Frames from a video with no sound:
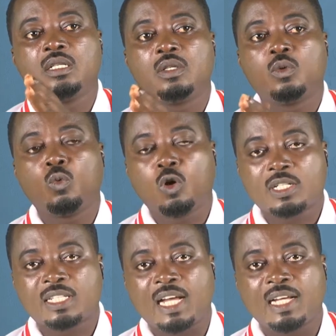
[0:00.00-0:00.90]

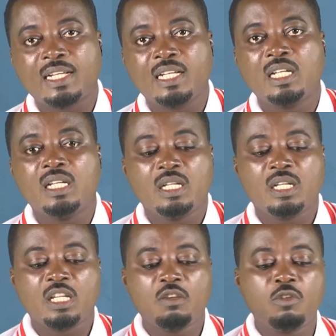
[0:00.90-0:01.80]
water
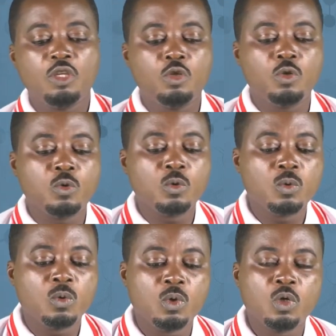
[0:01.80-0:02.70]
giving you,
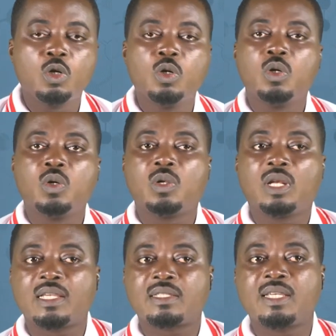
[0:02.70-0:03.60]

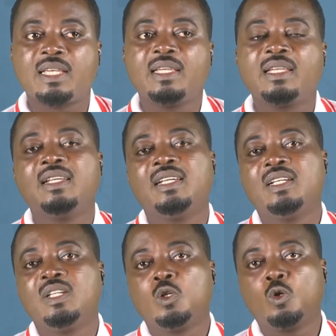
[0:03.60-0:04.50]
let's say,
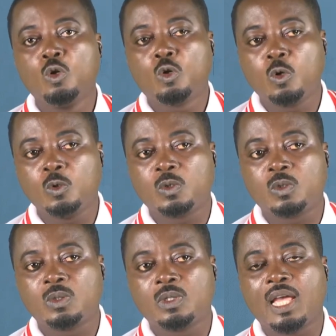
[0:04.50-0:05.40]
glucose,
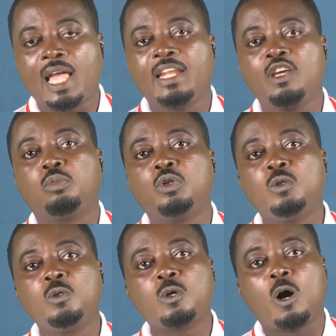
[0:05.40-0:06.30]
and then you
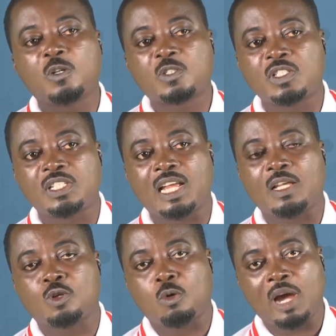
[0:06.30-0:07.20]
produce oxygen as
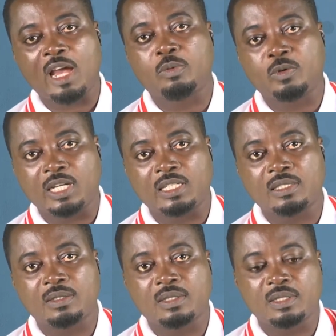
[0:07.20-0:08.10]
your byproduct.
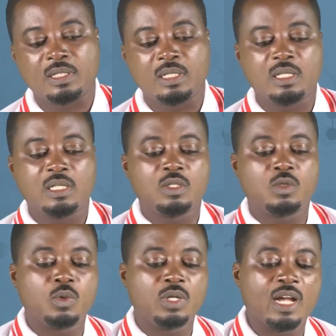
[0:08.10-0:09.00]
So
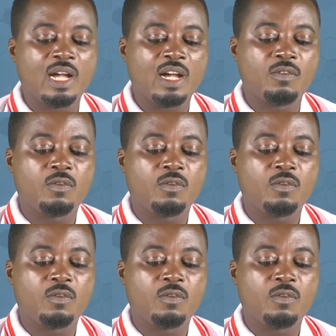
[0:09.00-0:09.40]
you can have